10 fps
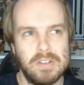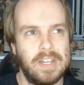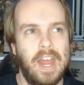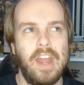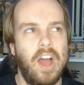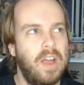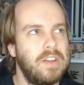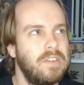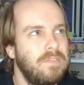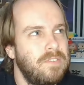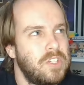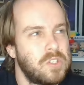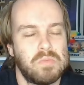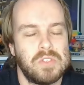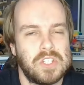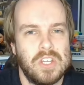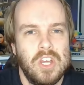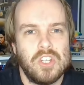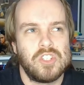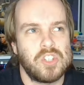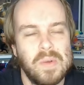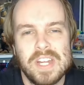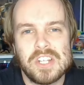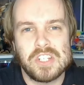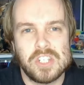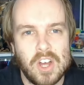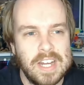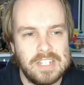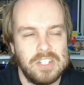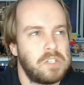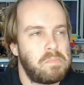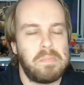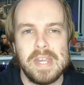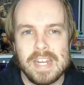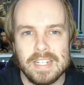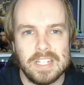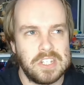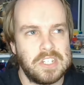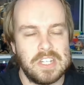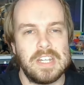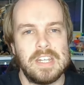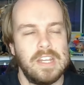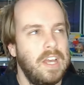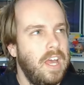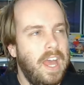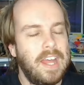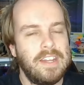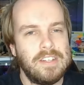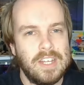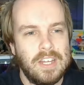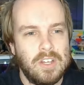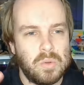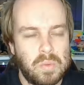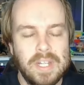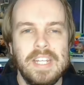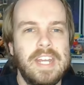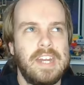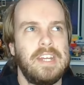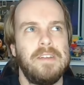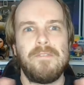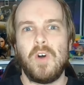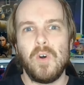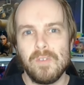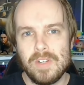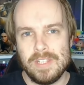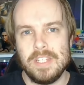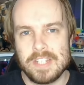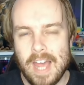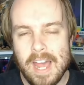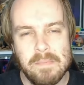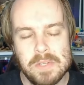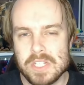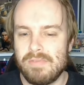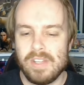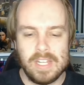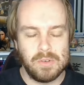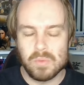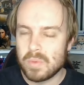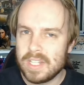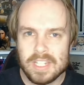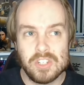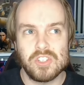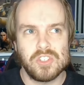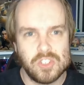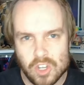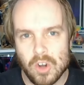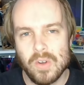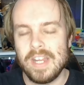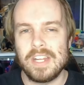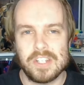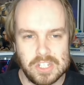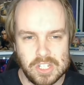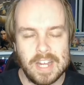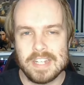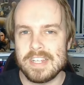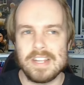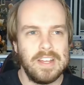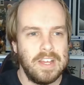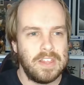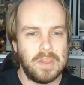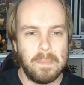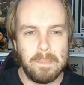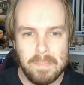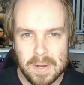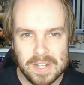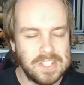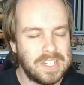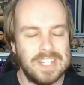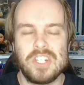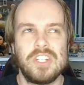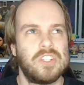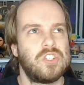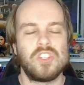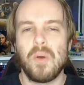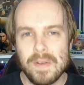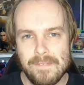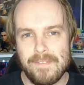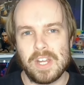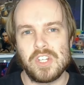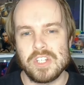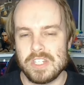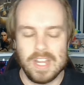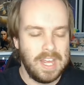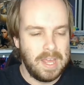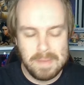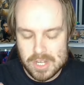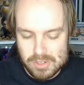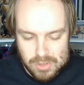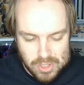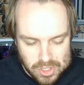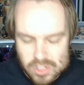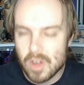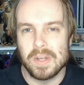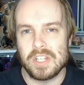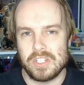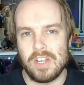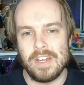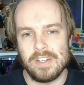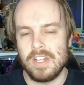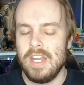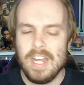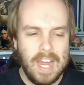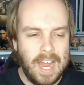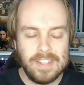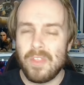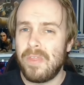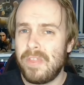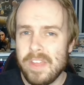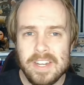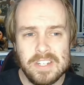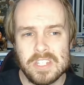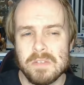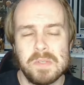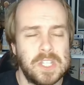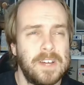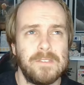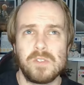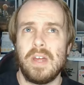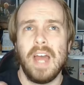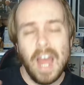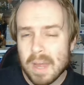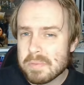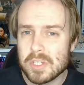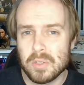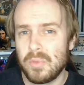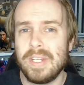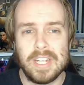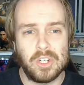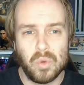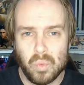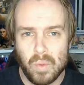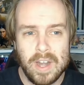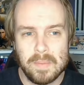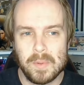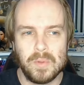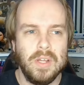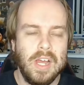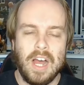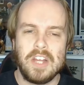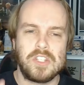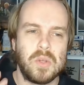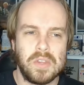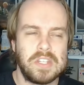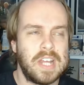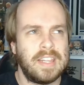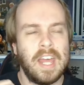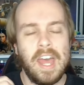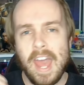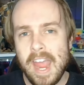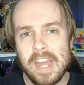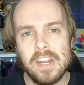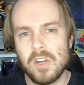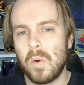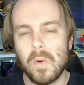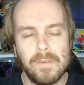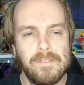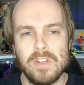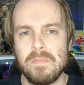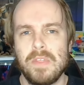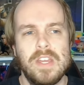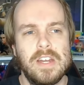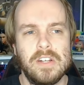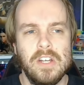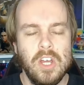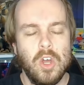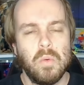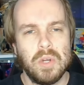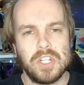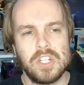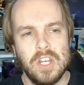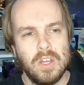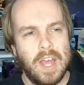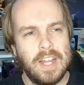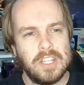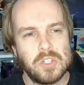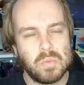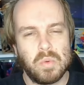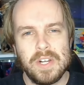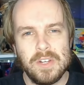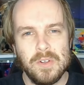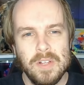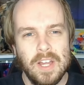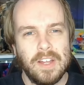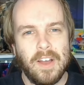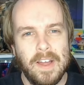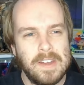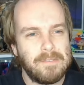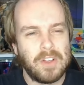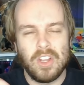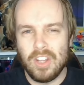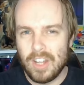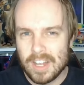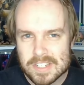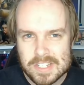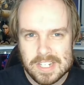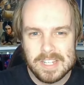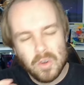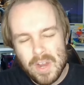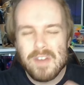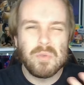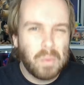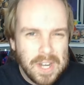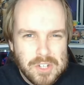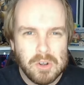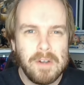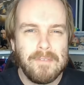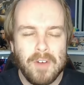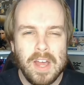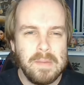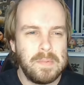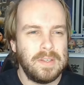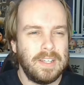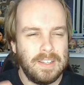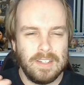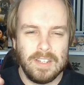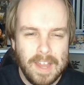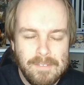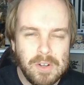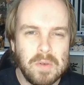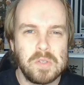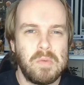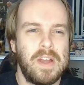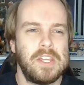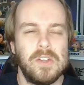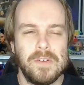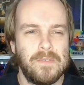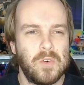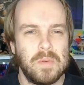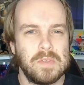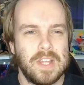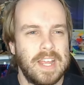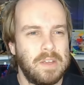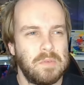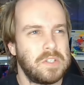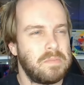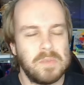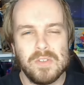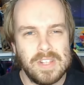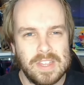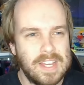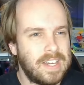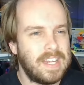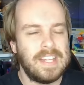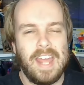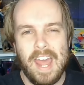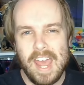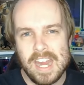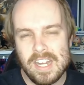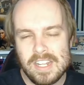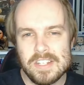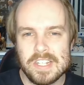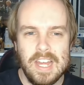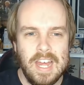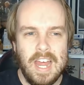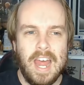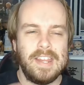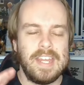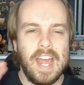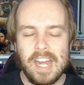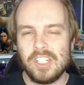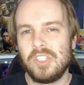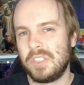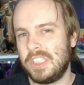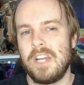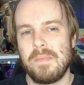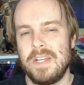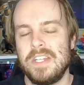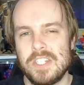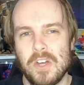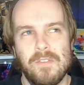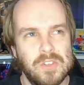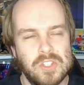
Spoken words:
it, and I just was so excited just being in the city and really getting involved in this atmosphere. It really is so exciting. The buzz, it's just so infectious. It makes you so excited. And the theaters themselves were absolutely incredible. I saw this at the Hayden Orpheum Theater, which had this real kind of classy and retro vibe. Everyone was wearing uniforms like it was a movie theater in the 80s. And the actual cinema itself was